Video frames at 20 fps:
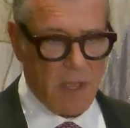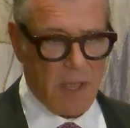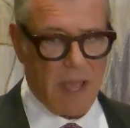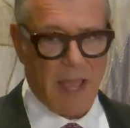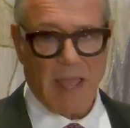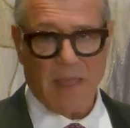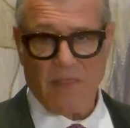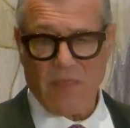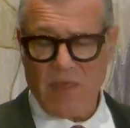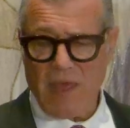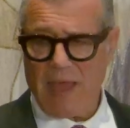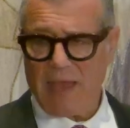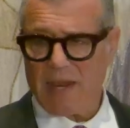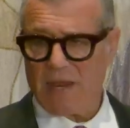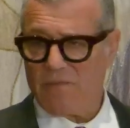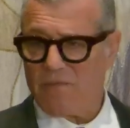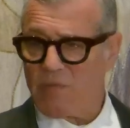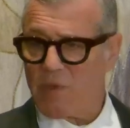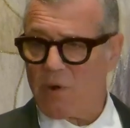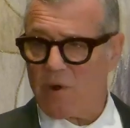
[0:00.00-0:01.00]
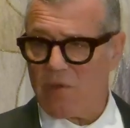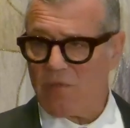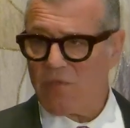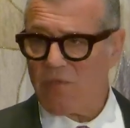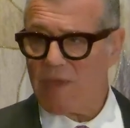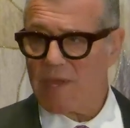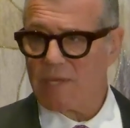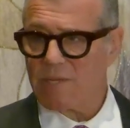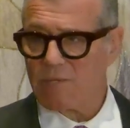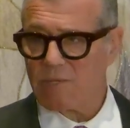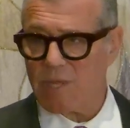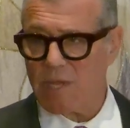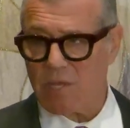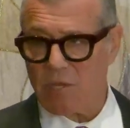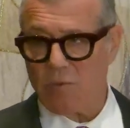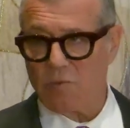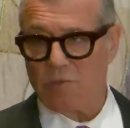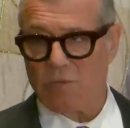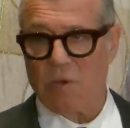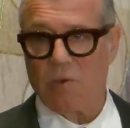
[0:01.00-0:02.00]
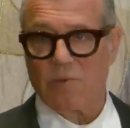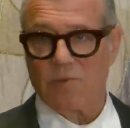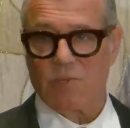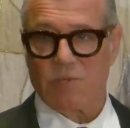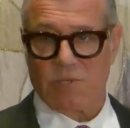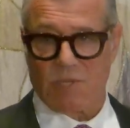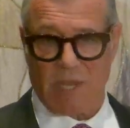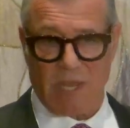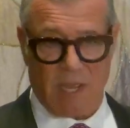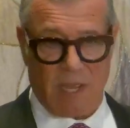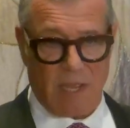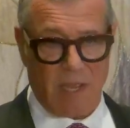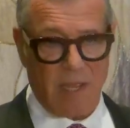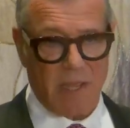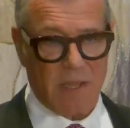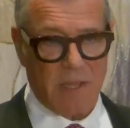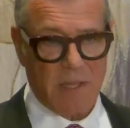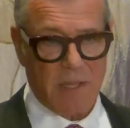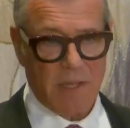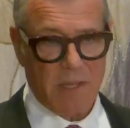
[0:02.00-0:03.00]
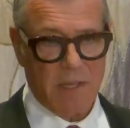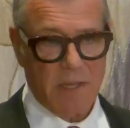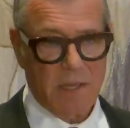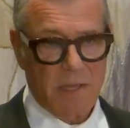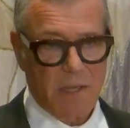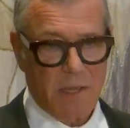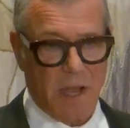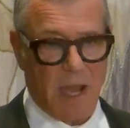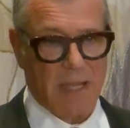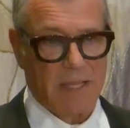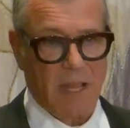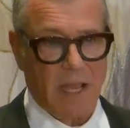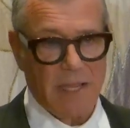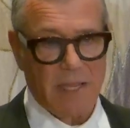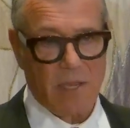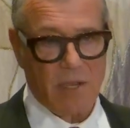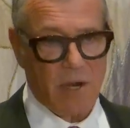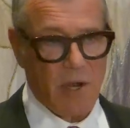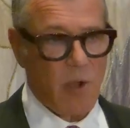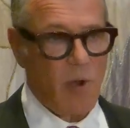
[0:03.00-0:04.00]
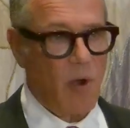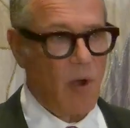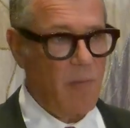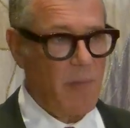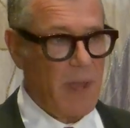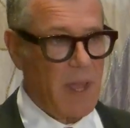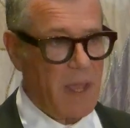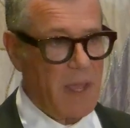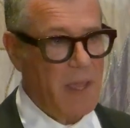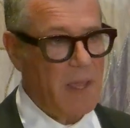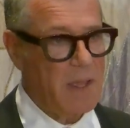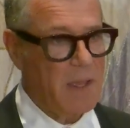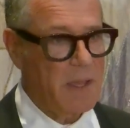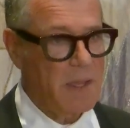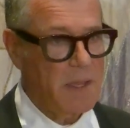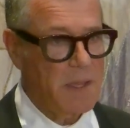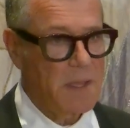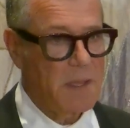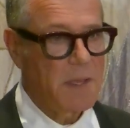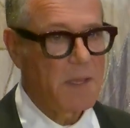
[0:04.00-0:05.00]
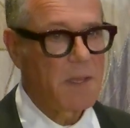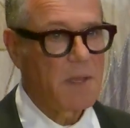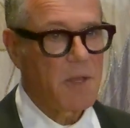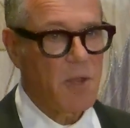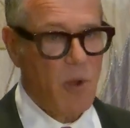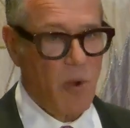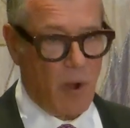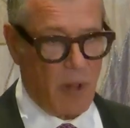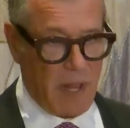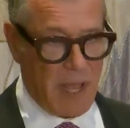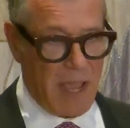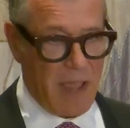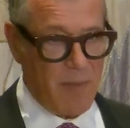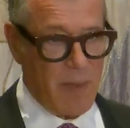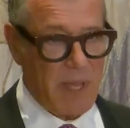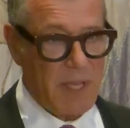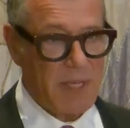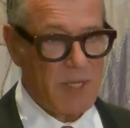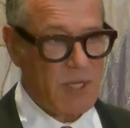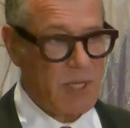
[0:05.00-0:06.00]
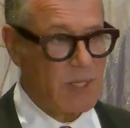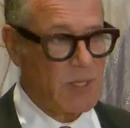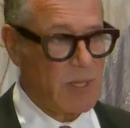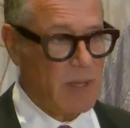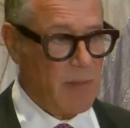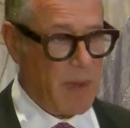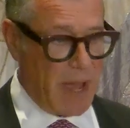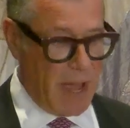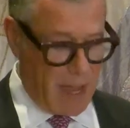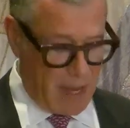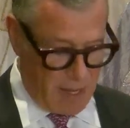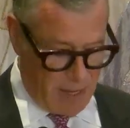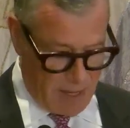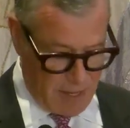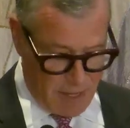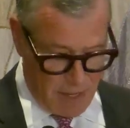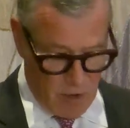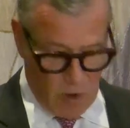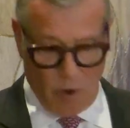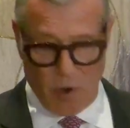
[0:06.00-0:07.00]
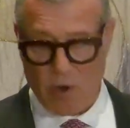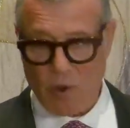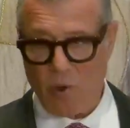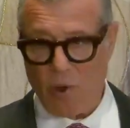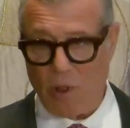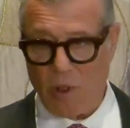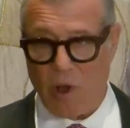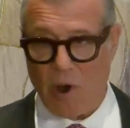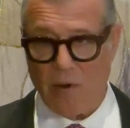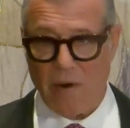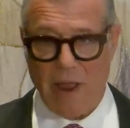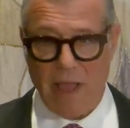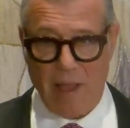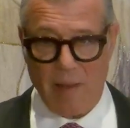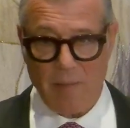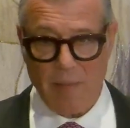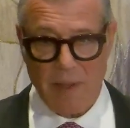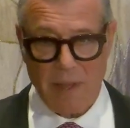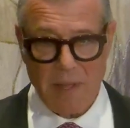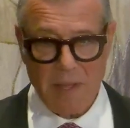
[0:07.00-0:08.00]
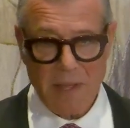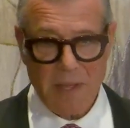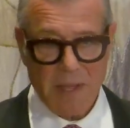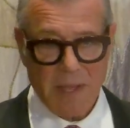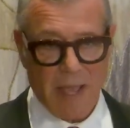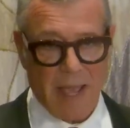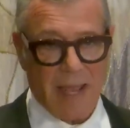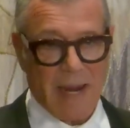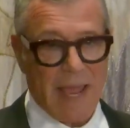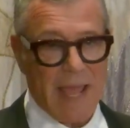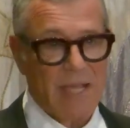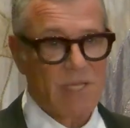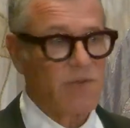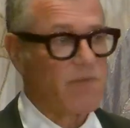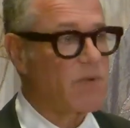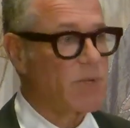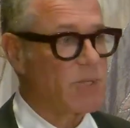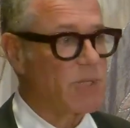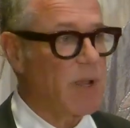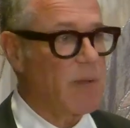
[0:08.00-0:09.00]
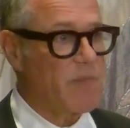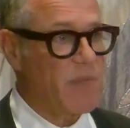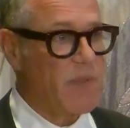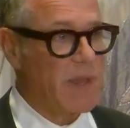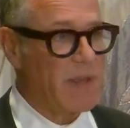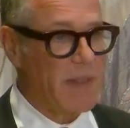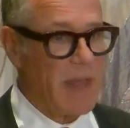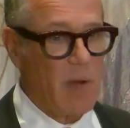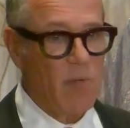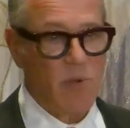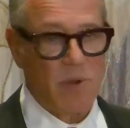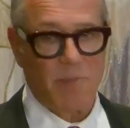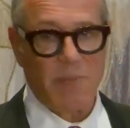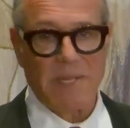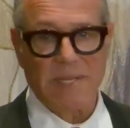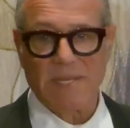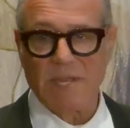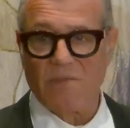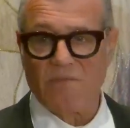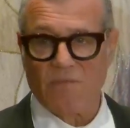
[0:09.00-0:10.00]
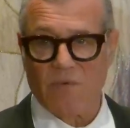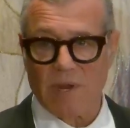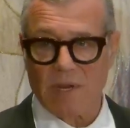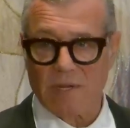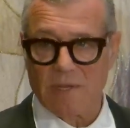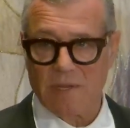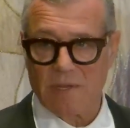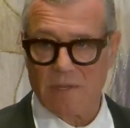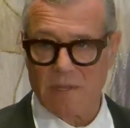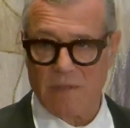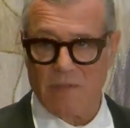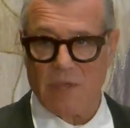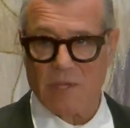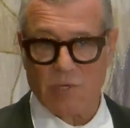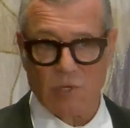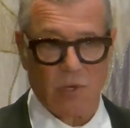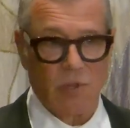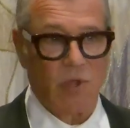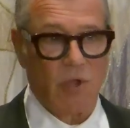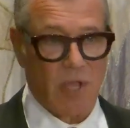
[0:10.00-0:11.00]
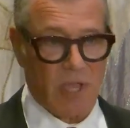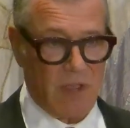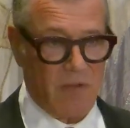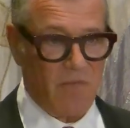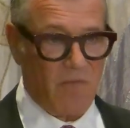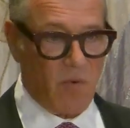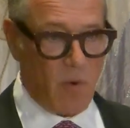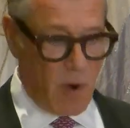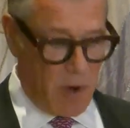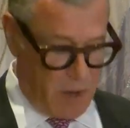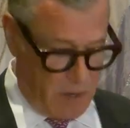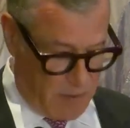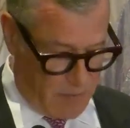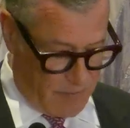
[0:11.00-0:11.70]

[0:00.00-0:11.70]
And then, if there are things that you don't see, I'd like you to call me, call Amy, she's in the back, or call RM, and ask for something that would be different that you're looking for.